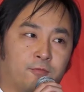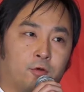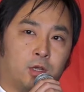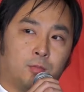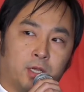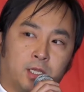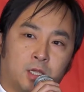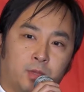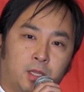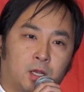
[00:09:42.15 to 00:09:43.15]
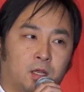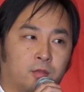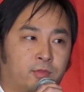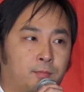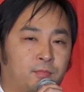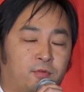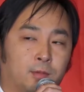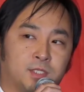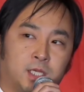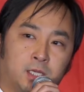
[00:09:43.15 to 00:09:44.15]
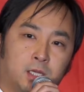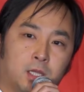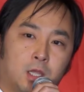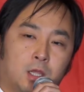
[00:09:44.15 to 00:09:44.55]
foreign money coming in, a lot of them from China.